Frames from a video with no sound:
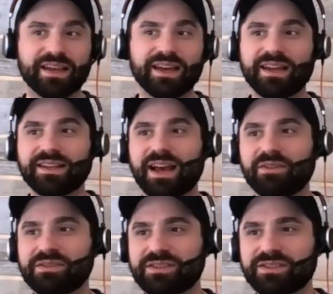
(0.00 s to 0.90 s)
And I
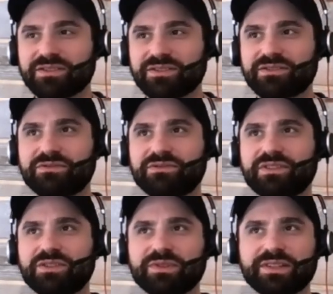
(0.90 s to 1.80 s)
was,
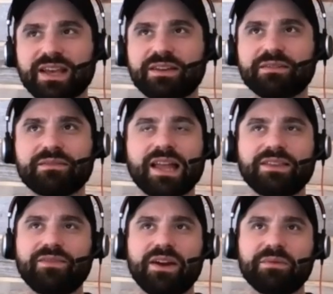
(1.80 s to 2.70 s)
this was like at
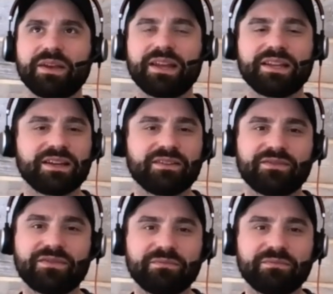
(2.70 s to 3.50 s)
the very beginning of